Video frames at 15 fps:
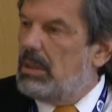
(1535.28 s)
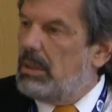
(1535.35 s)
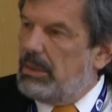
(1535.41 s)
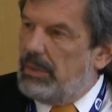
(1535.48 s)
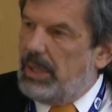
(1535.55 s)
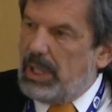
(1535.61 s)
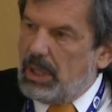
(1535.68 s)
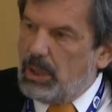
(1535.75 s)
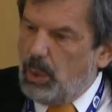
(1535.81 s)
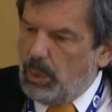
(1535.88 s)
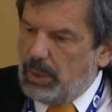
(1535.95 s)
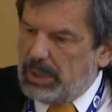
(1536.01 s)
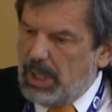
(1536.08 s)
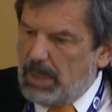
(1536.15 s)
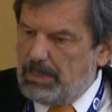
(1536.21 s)
They are
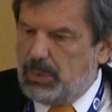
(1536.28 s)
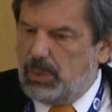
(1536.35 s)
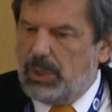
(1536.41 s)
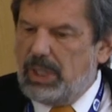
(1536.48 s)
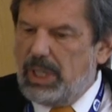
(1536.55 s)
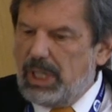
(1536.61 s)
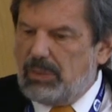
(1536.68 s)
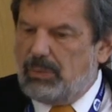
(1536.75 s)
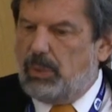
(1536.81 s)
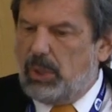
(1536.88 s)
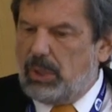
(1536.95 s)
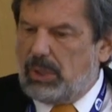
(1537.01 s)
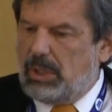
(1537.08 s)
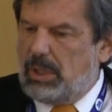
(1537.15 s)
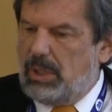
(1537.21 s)
hooked up to a
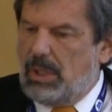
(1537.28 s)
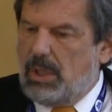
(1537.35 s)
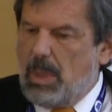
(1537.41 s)
network